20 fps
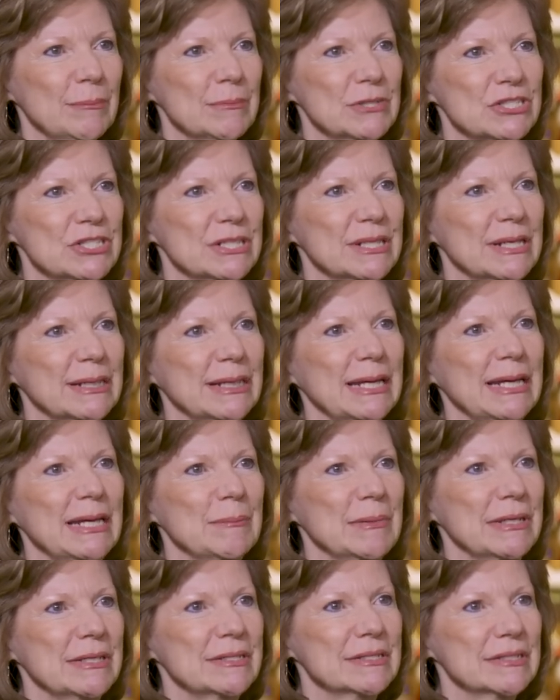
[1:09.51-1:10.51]
Michigan
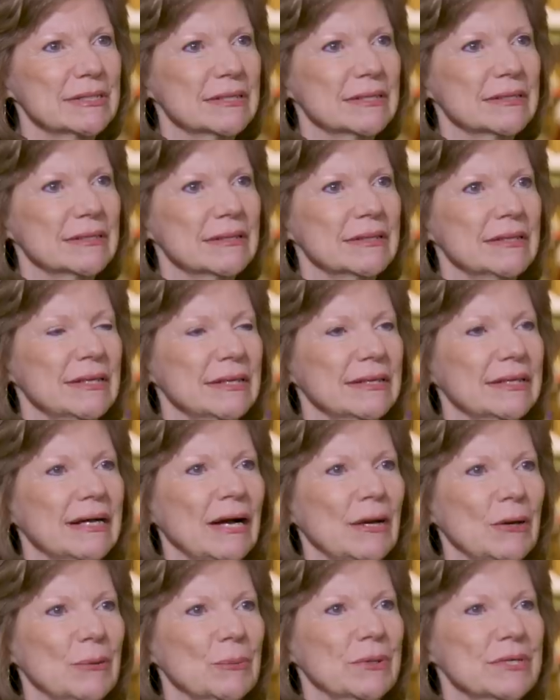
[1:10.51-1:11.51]
came into the
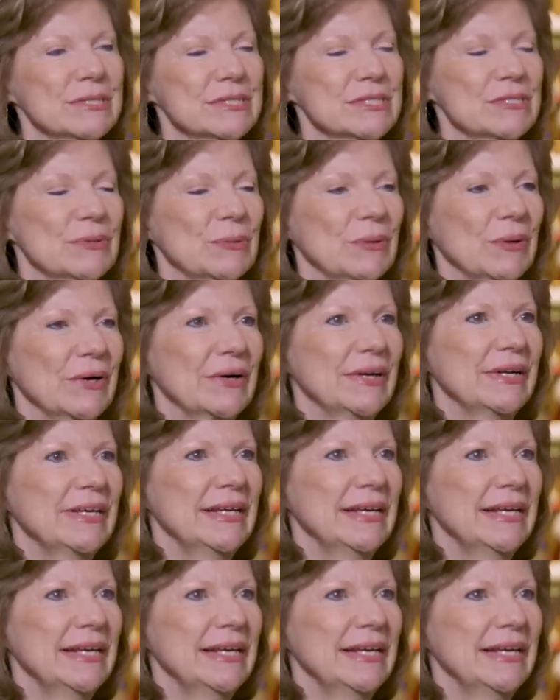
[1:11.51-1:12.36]
hardware store